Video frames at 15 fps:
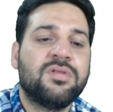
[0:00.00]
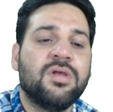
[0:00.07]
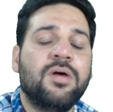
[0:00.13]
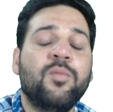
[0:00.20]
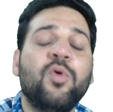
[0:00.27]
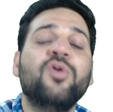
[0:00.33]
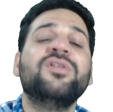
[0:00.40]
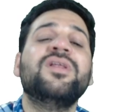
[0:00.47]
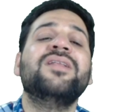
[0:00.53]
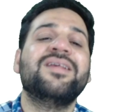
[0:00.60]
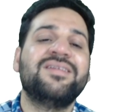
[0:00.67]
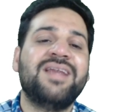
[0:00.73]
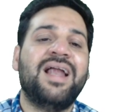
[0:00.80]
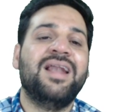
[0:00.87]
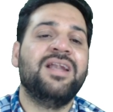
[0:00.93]
More than
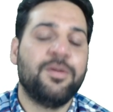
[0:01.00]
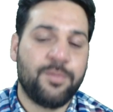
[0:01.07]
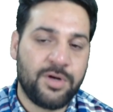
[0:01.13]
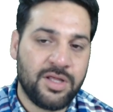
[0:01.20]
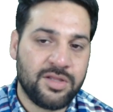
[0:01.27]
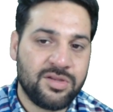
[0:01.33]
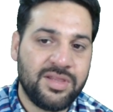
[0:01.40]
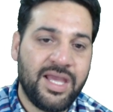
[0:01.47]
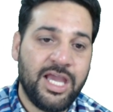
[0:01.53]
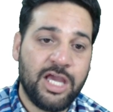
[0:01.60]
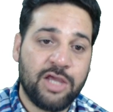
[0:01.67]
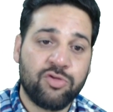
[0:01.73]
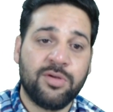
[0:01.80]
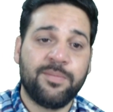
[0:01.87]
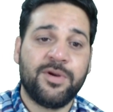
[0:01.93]
the standard production. The
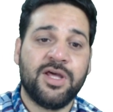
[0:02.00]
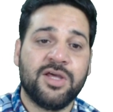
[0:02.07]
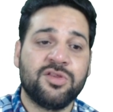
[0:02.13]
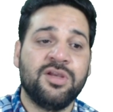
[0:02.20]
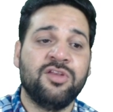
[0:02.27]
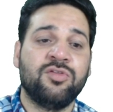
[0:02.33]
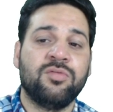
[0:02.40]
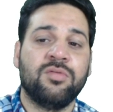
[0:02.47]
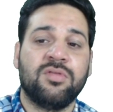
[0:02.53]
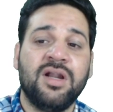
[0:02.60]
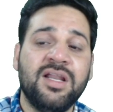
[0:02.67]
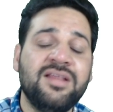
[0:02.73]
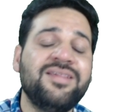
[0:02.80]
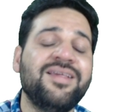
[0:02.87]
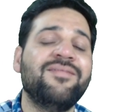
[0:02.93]
actual production is
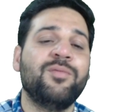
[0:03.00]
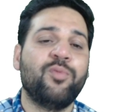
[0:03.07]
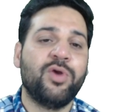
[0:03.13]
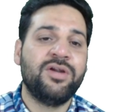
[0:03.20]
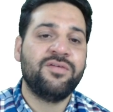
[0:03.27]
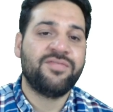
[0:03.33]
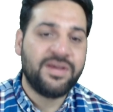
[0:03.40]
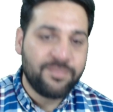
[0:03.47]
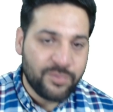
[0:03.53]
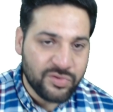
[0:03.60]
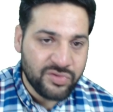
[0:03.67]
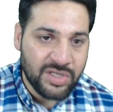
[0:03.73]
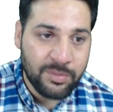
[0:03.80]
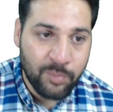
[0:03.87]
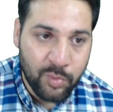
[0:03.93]

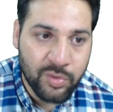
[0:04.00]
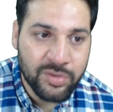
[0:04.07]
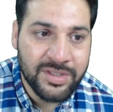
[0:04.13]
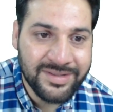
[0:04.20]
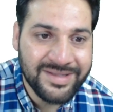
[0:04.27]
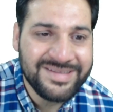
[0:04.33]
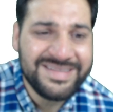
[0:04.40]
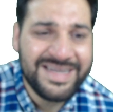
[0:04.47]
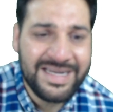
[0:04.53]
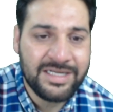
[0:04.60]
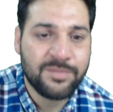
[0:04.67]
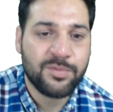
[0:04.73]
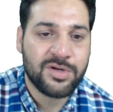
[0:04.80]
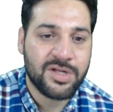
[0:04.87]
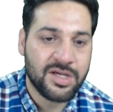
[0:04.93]
37.5% more than the
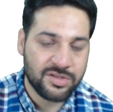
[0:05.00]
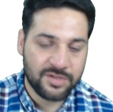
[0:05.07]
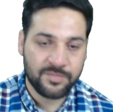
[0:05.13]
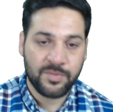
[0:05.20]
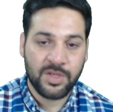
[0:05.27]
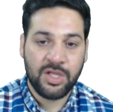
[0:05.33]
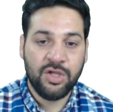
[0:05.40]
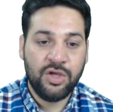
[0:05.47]
standard production.